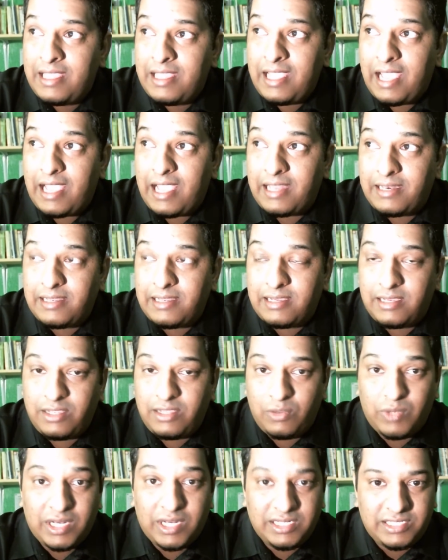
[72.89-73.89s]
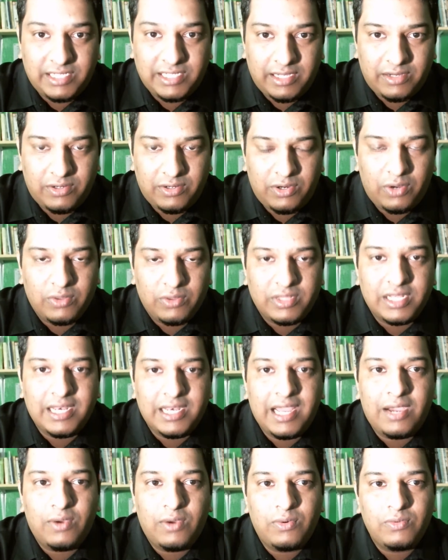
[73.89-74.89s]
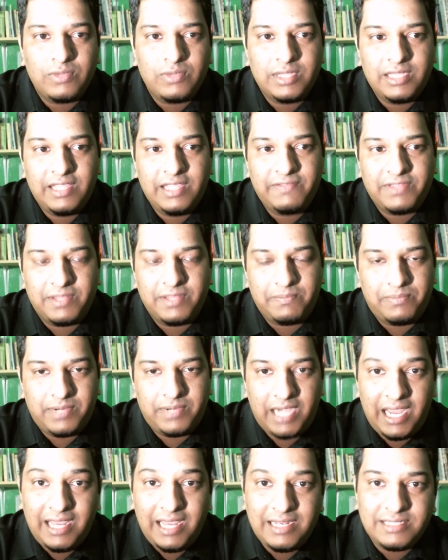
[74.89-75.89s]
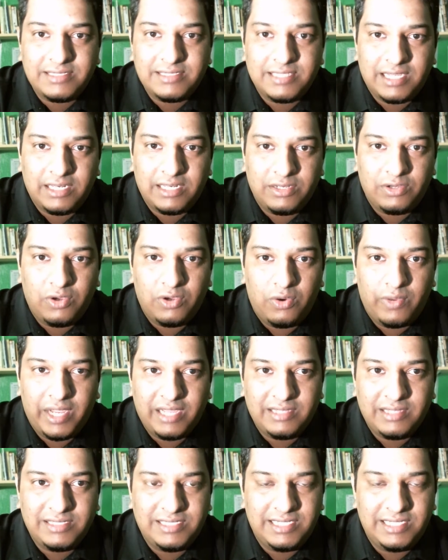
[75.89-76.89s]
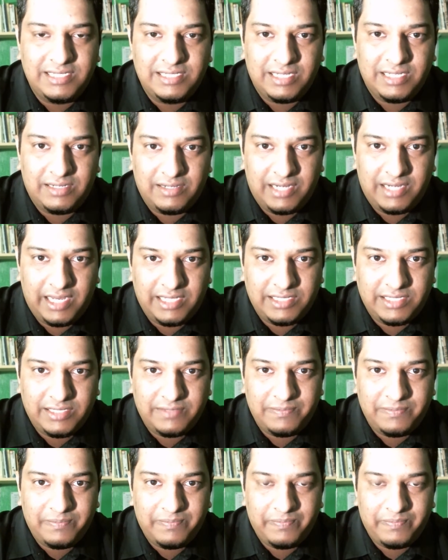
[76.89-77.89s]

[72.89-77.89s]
And you want to trigger growth. Now, if the brain is undergoing degeneration